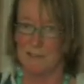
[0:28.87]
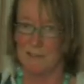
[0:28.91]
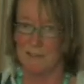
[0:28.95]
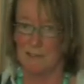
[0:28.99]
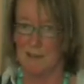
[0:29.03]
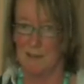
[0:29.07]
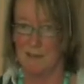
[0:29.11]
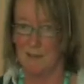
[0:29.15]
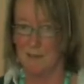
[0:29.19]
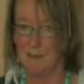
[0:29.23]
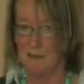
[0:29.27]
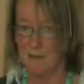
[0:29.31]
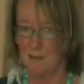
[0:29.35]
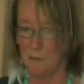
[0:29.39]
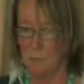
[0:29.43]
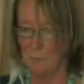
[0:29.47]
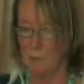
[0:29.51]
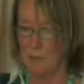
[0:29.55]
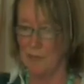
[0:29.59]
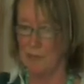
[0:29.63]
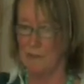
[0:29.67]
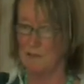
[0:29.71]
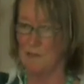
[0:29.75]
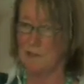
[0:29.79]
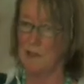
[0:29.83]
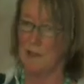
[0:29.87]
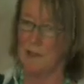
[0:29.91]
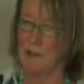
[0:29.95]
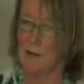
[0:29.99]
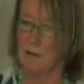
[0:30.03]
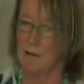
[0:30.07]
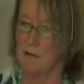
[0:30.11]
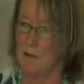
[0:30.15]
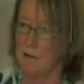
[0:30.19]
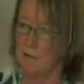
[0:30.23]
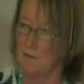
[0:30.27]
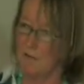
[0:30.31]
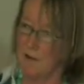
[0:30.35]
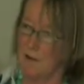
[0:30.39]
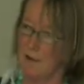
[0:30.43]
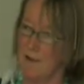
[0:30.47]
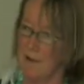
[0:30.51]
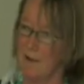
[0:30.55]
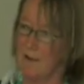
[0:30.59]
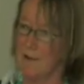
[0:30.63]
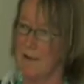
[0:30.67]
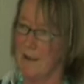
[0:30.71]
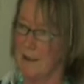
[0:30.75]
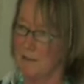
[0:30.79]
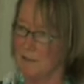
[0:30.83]
saying that these beans grow at very
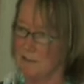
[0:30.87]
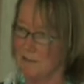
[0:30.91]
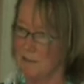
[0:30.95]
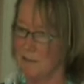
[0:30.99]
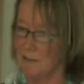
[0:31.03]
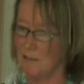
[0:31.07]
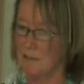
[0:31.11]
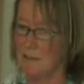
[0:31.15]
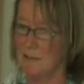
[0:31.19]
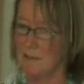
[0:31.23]
high altitude